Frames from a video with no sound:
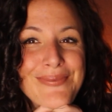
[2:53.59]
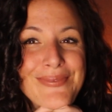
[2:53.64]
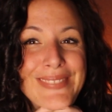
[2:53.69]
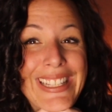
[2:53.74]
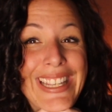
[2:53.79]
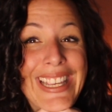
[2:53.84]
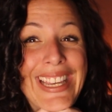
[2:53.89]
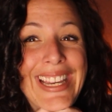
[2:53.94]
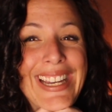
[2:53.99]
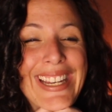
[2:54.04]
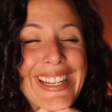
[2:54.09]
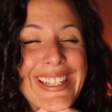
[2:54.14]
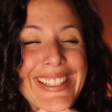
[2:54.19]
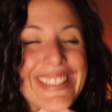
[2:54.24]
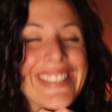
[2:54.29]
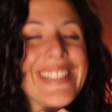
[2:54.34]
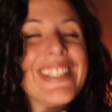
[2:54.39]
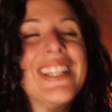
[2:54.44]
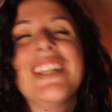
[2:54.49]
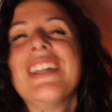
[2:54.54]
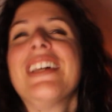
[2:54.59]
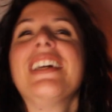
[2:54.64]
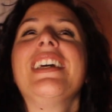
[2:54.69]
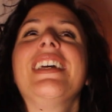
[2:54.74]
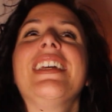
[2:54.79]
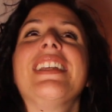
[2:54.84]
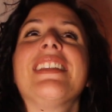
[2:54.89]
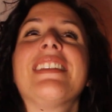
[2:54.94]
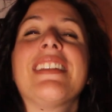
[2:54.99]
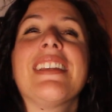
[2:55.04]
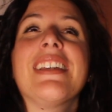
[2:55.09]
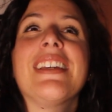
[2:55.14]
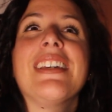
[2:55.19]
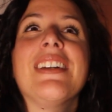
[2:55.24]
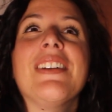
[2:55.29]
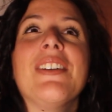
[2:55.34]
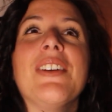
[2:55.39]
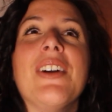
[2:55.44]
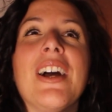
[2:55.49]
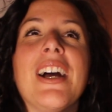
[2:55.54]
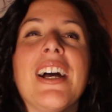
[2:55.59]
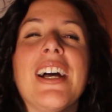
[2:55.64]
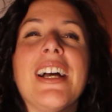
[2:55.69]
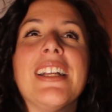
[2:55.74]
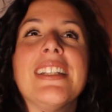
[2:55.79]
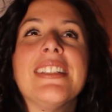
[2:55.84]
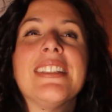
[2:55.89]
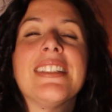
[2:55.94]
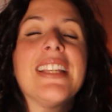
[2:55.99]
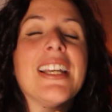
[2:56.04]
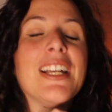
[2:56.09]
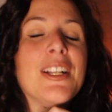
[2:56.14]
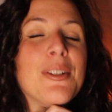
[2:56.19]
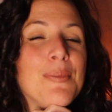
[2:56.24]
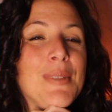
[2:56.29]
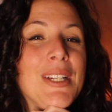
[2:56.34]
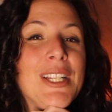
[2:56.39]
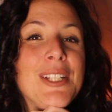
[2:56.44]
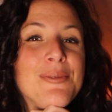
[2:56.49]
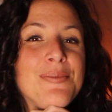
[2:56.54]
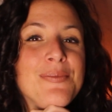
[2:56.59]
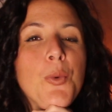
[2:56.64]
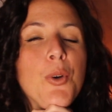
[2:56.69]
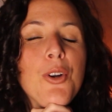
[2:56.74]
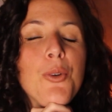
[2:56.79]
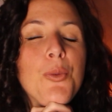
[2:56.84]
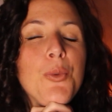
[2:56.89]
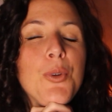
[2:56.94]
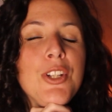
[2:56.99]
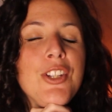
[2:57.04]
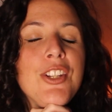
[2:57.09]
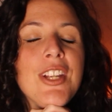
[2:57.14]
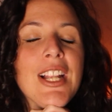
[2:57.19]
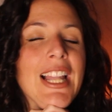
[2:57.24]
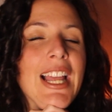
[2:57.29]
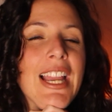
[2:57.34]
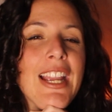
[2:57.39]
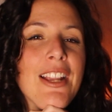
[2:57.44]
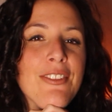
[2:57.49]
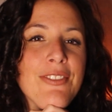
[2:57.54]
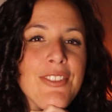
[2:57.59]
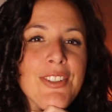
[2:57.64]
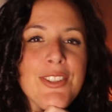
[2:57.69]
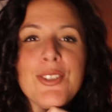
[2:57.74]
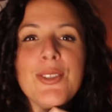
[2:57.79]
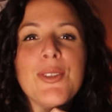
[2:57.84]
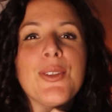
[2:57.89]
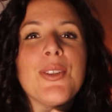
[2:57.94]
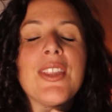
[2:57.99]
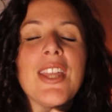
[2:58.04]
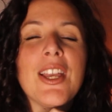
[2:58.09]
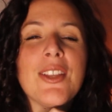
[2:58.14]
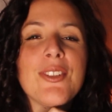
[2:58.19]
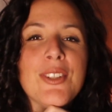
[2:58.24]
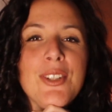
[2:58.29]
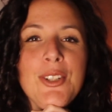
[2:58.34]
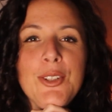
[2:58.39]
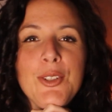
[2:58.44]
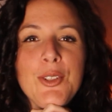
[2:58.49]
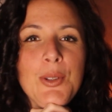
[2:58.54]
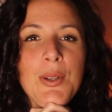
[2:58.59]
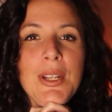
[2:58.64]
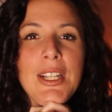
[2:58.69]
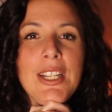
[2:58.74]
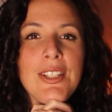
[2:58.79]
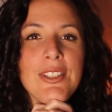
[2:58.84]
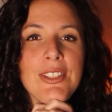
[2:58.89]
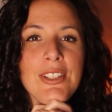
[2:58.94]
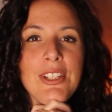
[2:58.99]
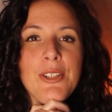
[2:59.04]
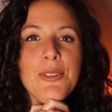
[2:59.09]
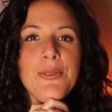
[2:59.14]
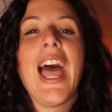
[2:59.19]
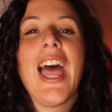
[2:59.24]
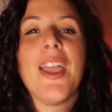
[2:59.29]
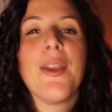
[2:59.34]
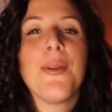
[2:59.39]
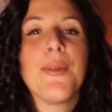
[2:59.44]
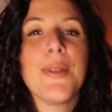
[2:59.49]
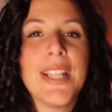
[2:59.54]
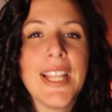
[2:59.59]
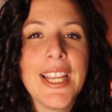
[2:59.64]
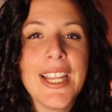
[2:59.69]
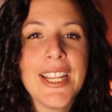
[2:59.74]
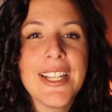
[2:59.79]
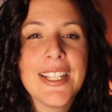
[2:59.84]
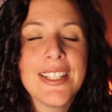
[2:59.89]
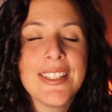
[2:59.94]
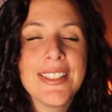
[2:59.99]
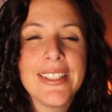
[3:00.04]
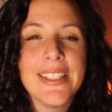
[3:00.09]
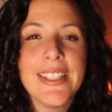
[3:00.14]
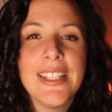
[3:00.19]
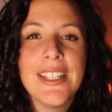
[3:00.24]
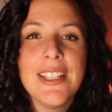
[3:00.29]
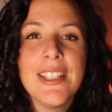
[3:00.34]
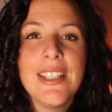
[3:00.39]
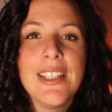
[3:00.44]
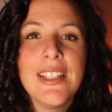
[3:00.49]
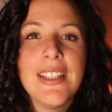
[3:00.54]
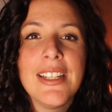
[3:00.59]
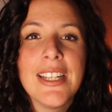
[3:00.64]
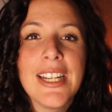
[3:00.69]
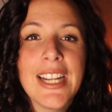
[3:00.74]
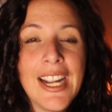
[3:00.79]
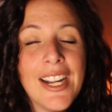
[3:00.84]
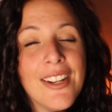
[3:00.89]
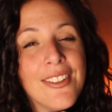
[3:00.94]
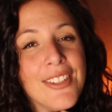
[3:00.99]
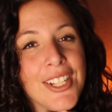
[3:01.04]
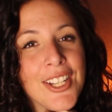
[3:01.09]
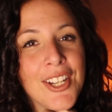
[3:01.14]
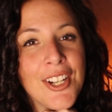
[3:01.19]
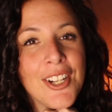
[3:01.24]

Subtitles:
yes. So, tell me, what would you like for 2022? I would like to carry